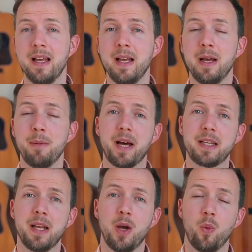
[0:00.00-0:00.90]

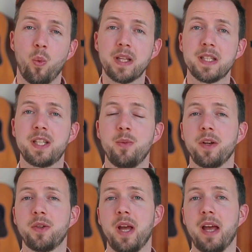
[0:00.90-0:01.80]
but once you
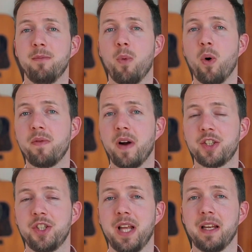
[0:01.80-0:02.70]
want to have more
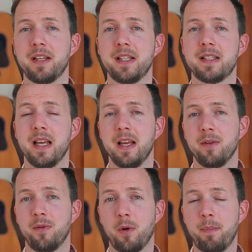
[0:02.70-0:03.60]
functionalities
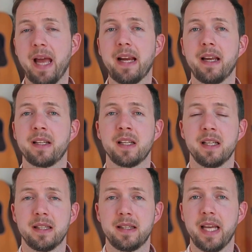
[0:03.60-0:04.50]
for backend,
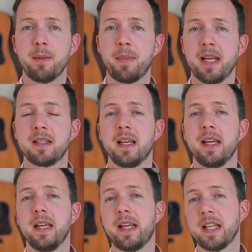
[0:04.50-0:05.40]
database,
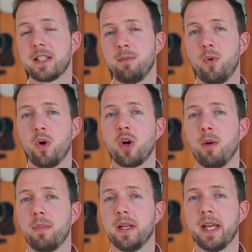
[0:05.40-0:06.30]
it gets more
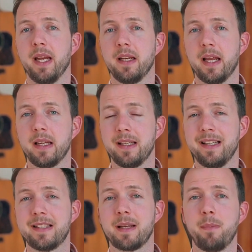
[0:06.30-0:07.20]
complicated and it
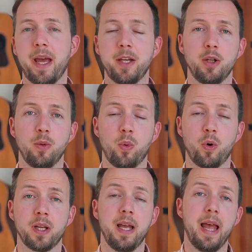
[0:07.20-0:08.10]
needs some manual
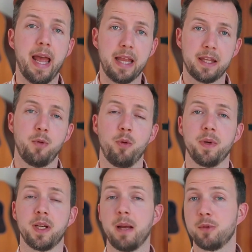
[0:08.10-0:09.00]
work at the
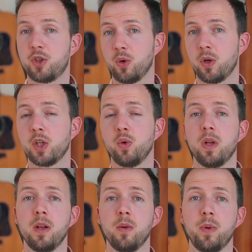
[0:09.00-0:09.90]
moment. I'm sure
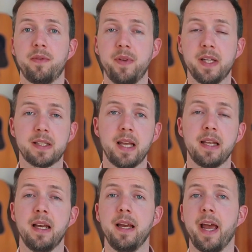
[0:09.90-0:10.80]
Google will fix that,
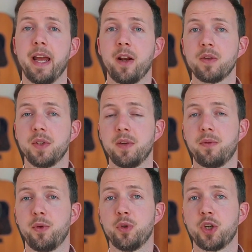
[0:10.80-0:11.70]
and also in the
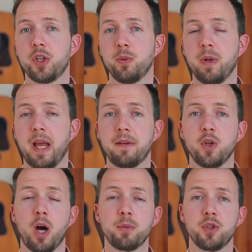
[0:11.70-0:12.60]
future you will have the
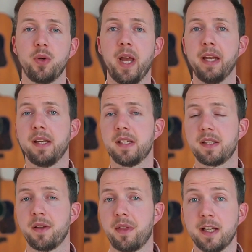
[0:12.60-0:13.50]
option to add these
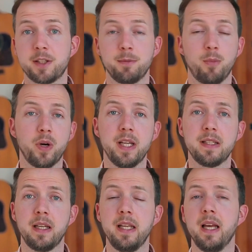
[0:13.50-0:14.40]
things more
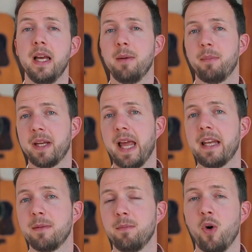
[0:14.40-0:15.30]
easily, but at
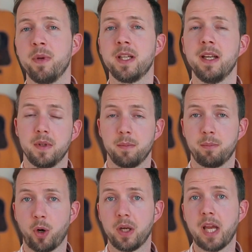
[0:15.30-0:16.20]
the moment
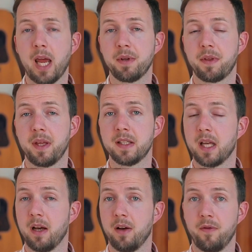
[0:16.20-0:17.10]
prototyping things
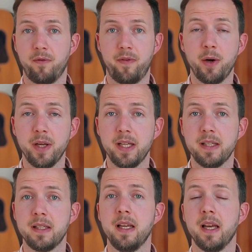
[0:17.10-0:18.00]
are very
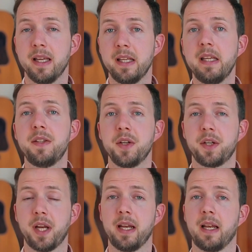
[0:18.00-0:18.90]
easy, easier
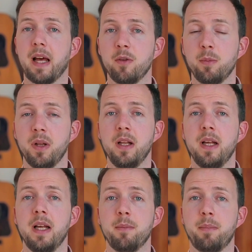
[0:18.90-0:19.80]
than at Lovable,
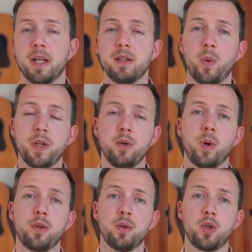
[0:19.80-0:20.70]
but when you
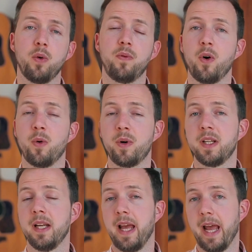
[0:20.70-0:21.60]
want to go forward,
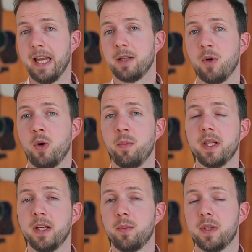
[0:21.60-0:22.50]
at the moment
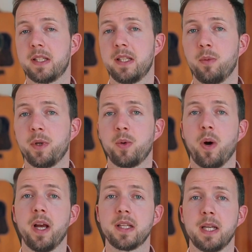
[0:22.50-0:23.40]
it will still
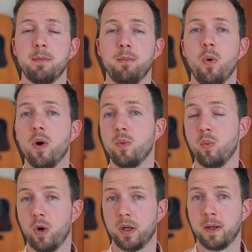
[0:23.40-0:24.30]
require some more work.